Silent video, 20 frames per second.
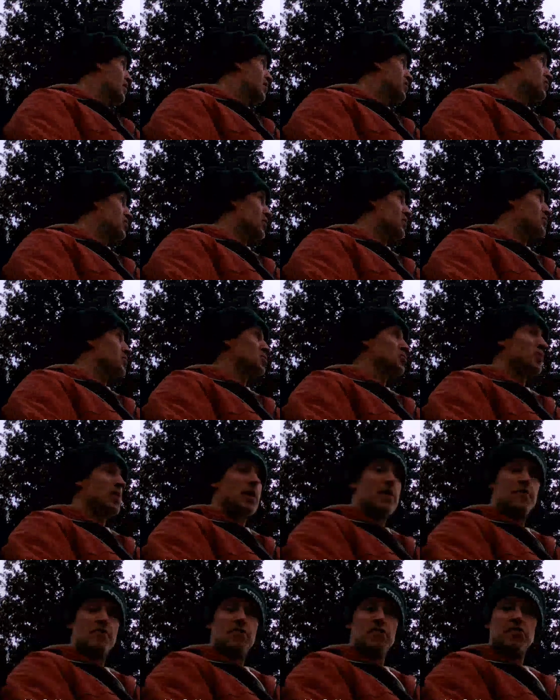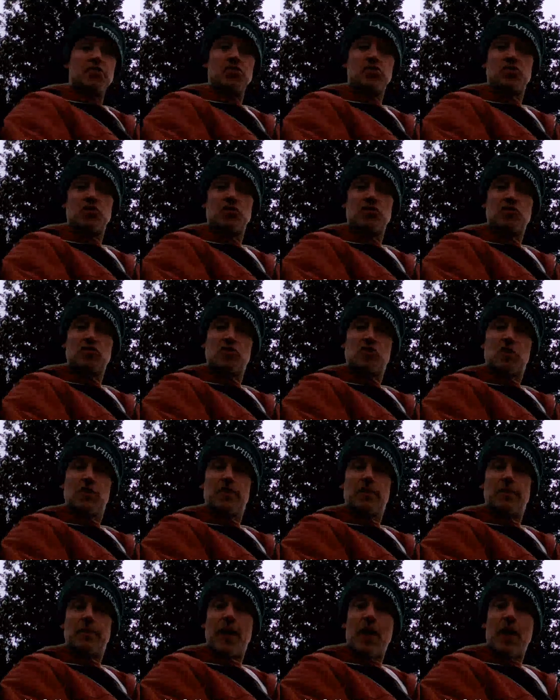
So I'm just waiting for the sun to come up